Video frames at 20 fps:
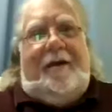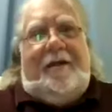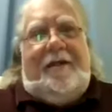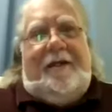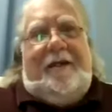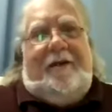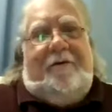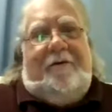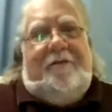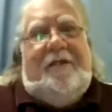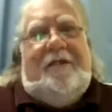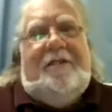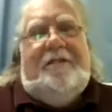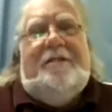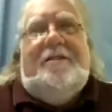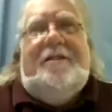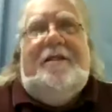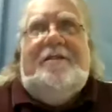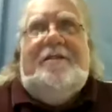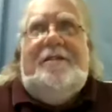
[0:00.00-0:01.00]

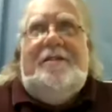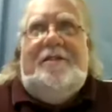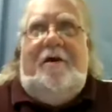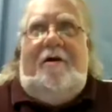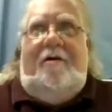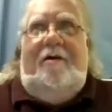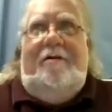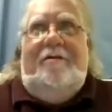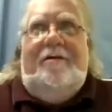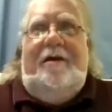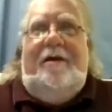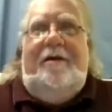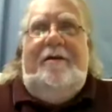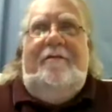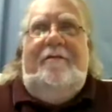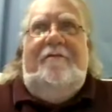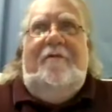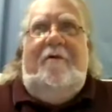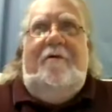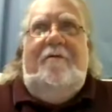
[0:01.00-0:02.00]
this is all kind
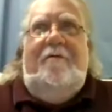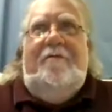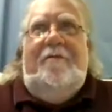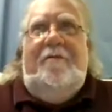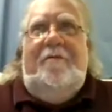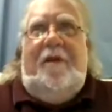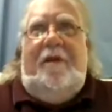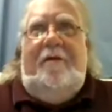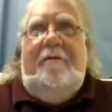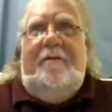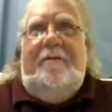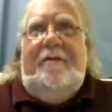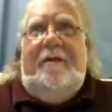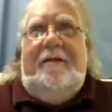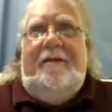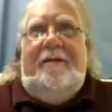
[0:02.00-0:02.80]
of overblown.